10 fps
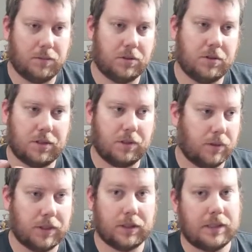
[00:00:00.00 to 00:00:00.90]
was just a
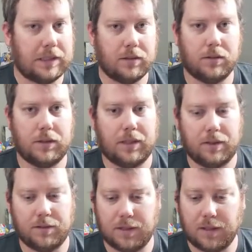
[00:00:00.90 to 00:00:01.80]
really good deal that I
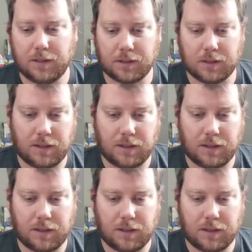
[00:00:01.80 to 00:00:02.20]
was like,